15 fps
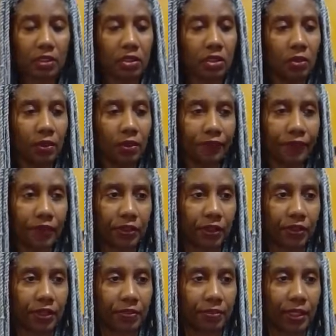Do it for
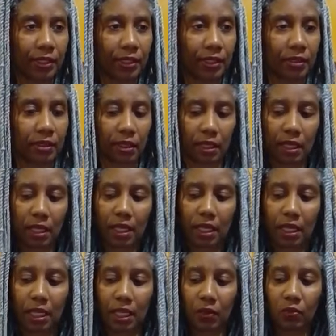30 minutes.
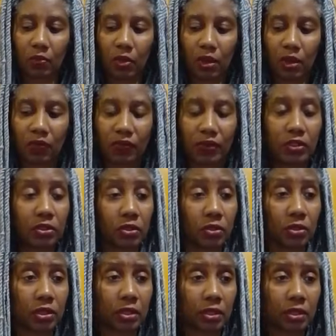It will
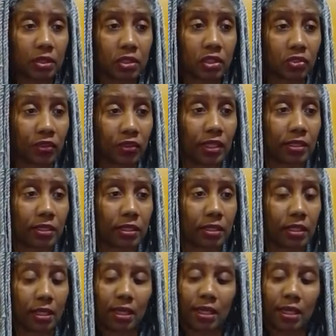reduce the stress.